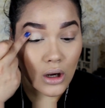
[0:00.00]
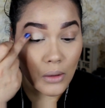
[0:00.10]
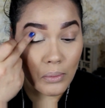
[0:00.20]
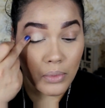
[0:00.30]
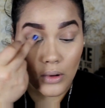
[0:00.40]

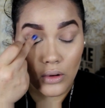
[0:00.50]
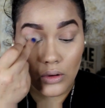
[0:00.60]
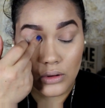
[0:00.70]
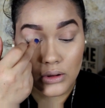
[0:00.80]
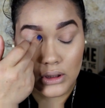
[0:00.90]

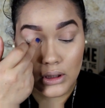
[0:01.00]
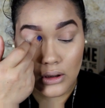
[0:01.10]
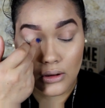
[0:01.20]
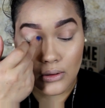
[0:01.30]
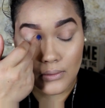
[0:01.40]
bold,
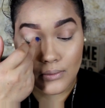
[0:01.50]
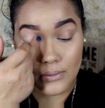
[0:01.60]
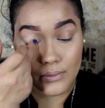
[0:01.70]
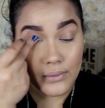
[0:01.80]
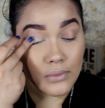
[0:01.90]

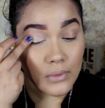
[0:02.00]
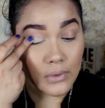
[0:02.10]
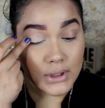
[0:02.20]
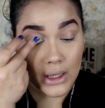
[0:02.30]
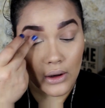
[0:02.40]

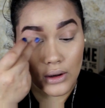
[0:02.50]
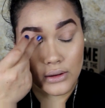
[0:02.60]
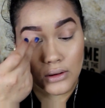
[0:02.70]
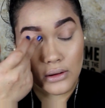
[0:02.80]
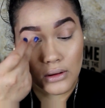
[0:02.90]
what's that called?